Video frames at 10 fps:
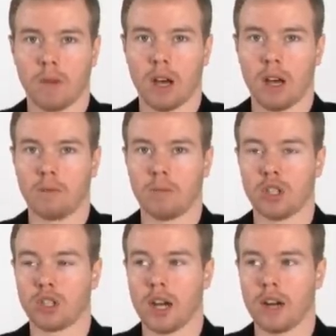the
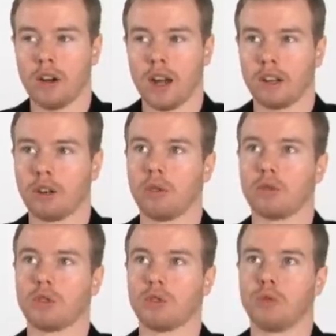Shire and go
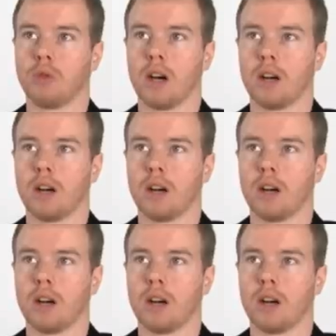to